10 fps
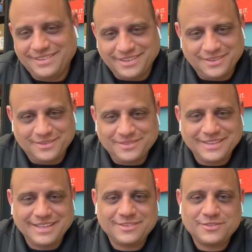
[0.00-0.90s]
You know,
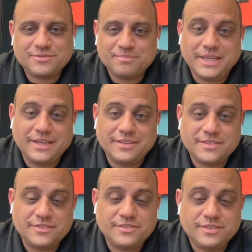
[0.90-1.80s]
it's
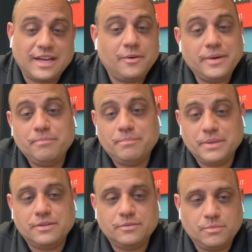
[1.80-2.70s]
because this is how we
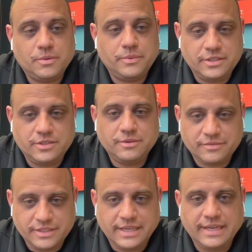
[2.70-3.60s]
build what we
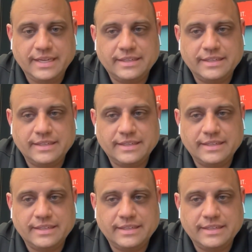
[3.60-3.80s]
do every day.